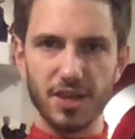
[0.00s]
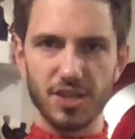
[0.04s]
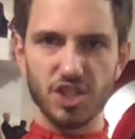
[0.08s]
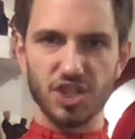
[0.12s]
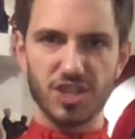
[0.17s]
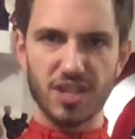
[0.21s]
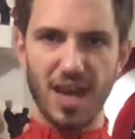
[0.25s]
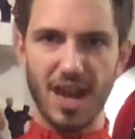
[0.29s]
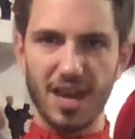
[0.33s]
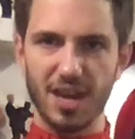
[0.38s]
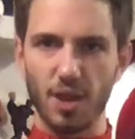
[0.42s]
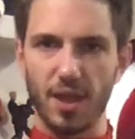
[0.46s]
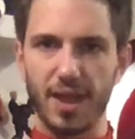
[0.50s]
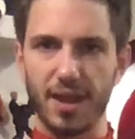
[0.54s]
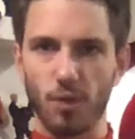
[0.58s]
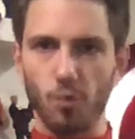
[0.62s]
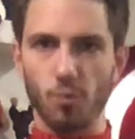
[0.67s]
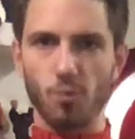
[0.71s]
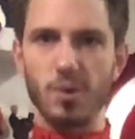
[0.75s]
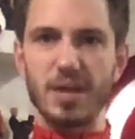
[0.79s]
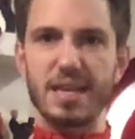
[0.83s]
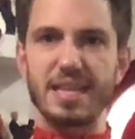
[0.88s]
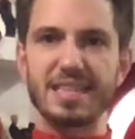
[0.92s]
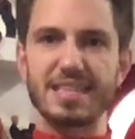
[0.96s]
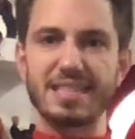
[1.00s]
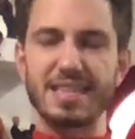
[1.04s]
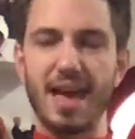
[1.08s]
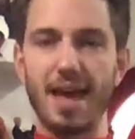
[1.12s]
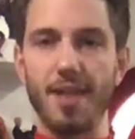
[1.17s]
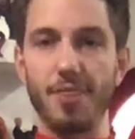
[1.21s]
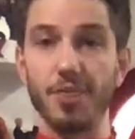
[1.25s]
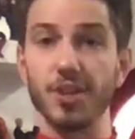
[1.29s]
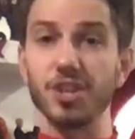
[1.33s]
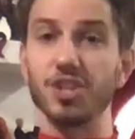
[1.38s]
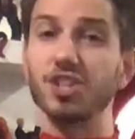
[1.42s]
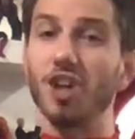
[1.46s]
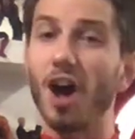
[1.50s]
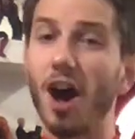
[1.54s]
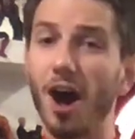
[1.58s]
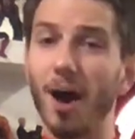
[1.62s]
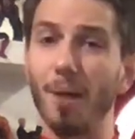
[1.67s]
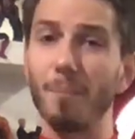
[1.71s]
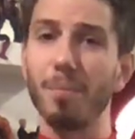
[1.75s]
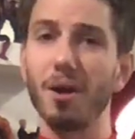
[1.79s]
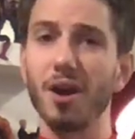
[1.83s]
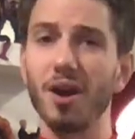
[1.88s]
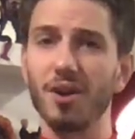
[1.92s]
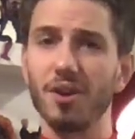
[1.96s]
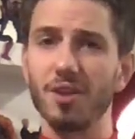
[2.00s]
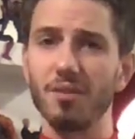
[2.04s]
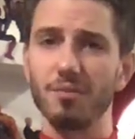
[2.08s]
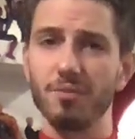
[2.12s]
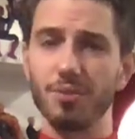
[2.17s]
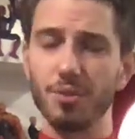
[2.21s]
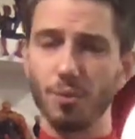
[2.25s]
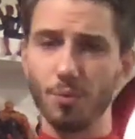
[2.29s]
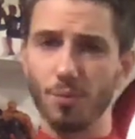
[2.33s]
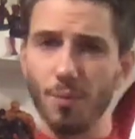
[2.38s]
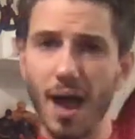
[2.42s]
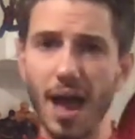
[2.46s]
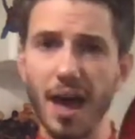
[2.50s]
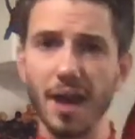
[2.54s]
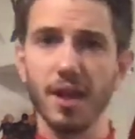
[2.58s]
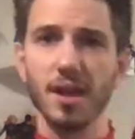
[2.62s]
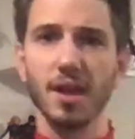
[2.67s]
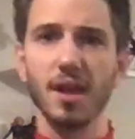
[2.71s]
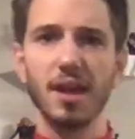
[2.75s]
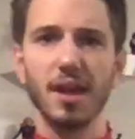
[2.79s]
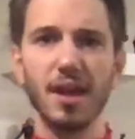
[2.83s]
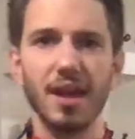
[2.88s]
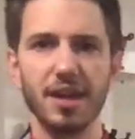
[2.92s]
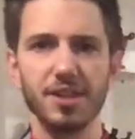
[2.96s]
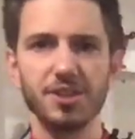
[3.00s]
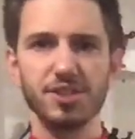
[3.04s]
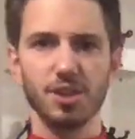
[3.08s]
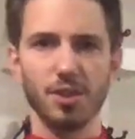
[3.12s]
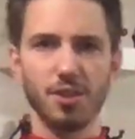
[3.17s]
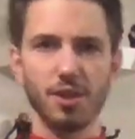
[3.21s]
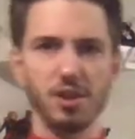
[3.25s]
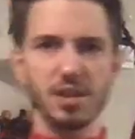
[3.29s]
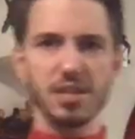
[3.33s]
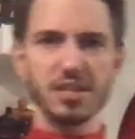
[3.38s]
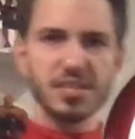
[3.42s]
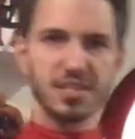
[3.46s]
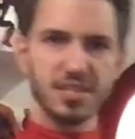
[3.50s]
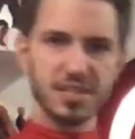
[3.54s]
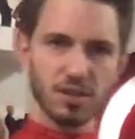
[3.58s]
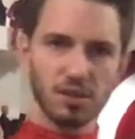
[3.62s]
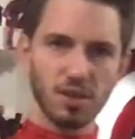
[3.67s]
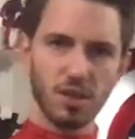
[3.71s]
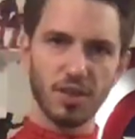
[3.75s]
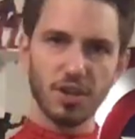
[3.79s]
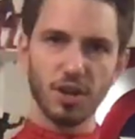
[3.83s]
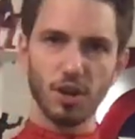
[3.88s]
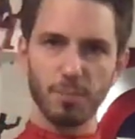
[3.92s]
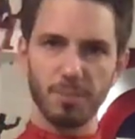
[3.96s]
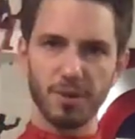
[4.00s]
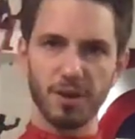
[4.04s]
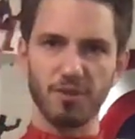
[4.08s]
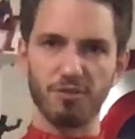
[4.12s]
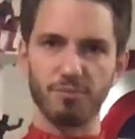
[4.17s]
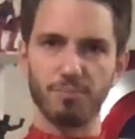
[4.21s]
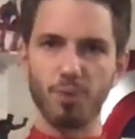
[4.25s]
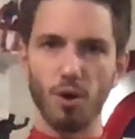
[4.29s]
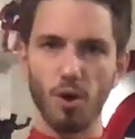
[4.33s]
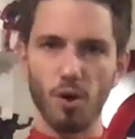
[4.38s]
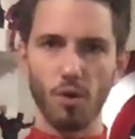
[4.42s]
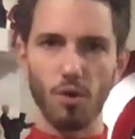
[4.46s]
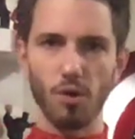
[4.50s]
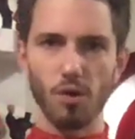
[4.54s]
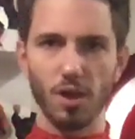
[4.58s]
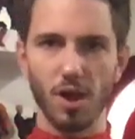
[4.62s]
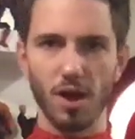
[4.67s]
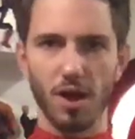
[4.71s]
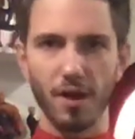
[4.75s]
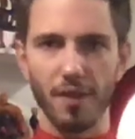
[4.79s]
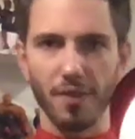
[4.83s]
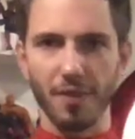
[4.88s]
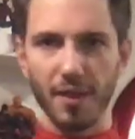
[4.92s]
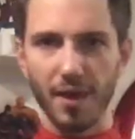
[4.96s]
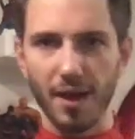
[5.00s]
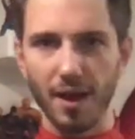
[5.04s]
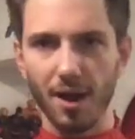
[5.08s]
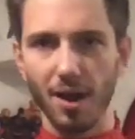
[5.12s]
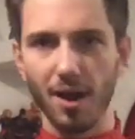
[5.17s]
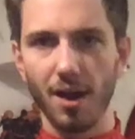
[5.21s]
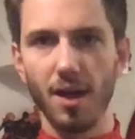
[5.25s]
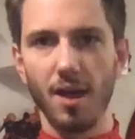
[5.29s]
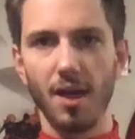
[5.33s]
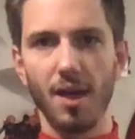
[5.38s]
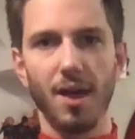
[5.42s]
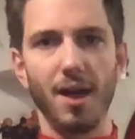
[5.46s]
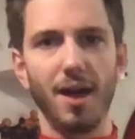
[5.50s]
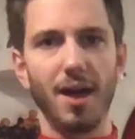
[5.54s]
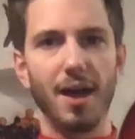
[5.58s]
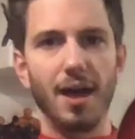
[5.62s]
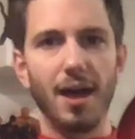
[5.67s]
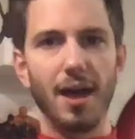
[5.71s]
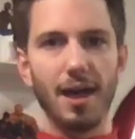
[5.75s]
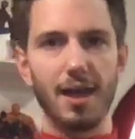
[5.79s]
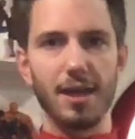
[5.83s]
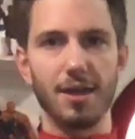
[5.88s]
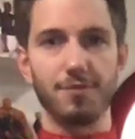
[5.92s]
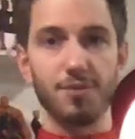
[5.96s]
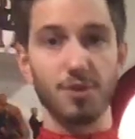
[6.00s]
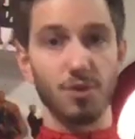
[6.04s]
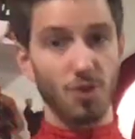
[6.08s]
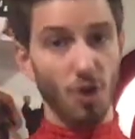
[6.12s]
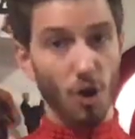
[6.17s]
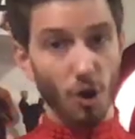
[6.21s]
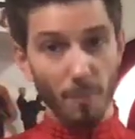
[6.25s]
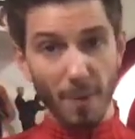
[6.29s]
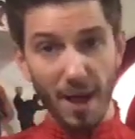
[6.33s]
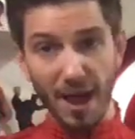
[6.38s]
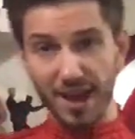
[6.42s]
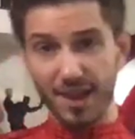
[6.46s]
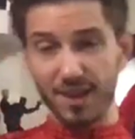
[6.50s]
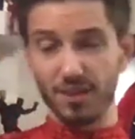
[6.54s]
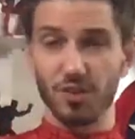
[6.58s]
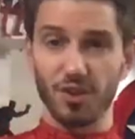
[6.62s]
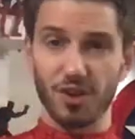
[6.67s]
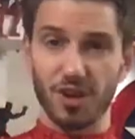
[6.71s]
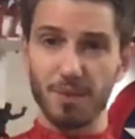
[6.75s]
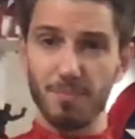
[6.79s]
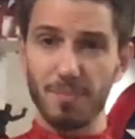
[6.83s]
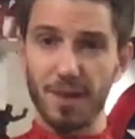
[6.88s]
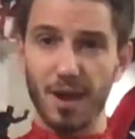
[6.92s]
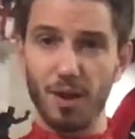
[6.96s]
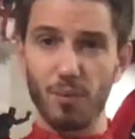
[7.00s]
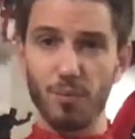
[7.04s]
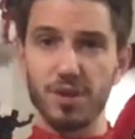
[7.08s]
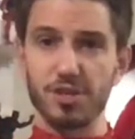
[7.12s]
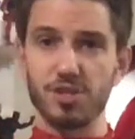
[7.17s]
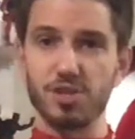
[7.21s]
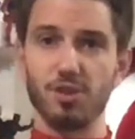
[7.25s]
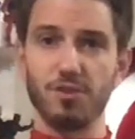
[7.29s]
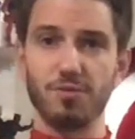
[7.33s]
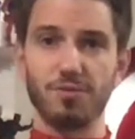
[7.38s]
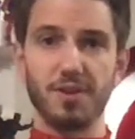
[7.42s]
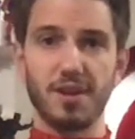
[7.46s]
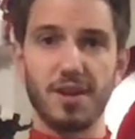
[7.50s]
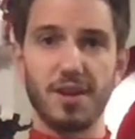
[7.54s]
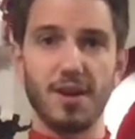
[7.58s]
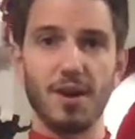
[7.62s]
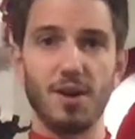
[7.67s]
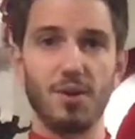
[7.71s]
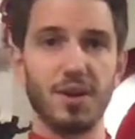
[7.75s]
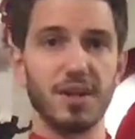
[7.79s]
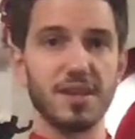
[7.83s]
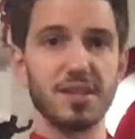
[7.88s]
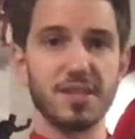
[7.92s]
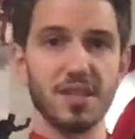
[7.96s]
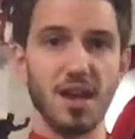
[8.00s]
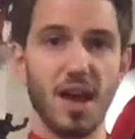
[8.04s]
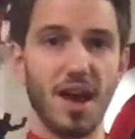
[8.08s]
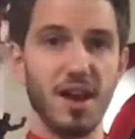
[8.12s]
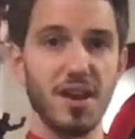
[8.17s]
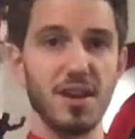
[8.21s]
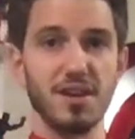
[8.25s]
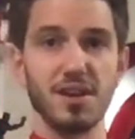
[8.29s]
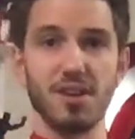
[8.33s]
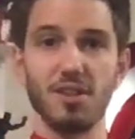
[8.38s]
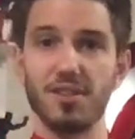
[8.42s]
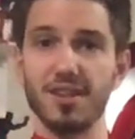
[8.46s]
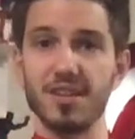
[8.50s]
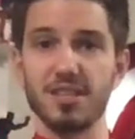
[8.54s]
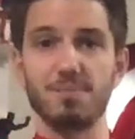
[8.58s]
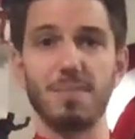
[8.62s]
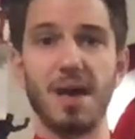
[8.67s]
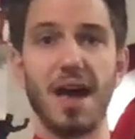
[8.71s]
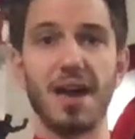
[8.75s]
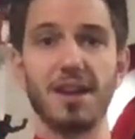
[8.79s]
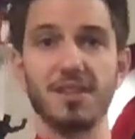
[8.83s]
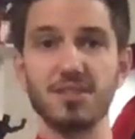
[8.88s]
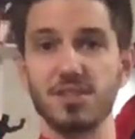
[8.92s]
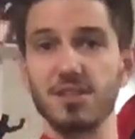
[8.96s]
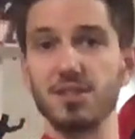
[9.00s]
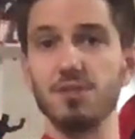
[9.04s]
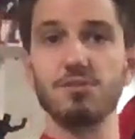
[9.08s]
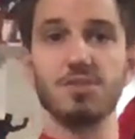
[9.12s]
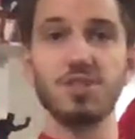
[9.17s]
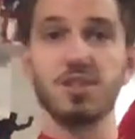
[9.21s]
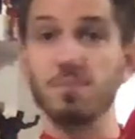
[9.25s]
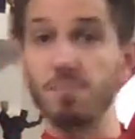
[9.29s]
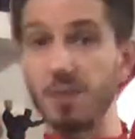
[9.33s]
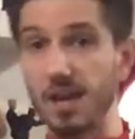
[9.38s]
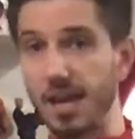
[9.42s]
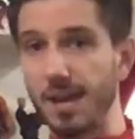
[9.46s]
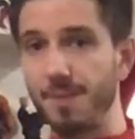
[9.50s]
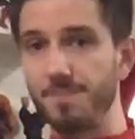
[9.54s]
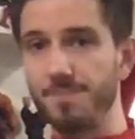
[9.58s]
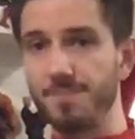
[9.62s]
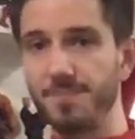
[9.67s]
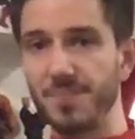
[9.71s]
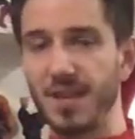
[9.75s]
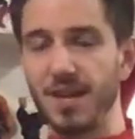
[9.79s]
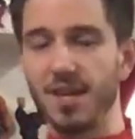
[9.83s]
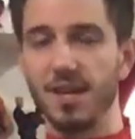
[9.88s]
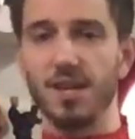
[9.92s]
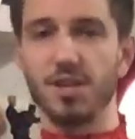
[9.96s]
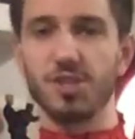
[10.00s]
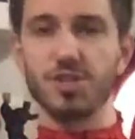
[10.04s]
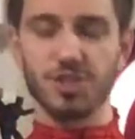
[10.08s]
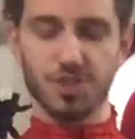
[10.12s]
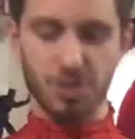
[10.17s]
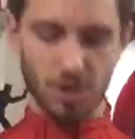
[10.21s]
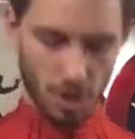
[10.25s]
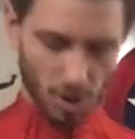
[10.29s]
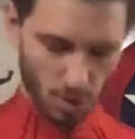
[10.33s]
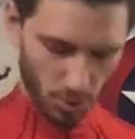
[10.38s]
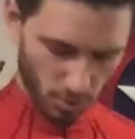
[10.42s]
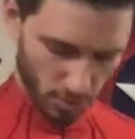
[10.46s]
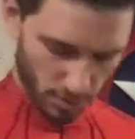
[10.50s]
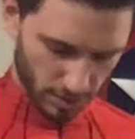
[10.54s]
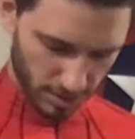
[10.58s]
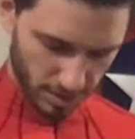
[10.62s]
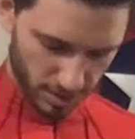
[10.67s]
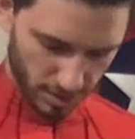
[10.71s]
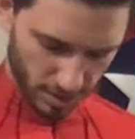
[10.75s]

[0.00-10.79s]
just kind of like reset the top part of the red. And so there is still a little bit of pull on there. If you go back and look at my original video, it's not nearly as bad as it used to be. So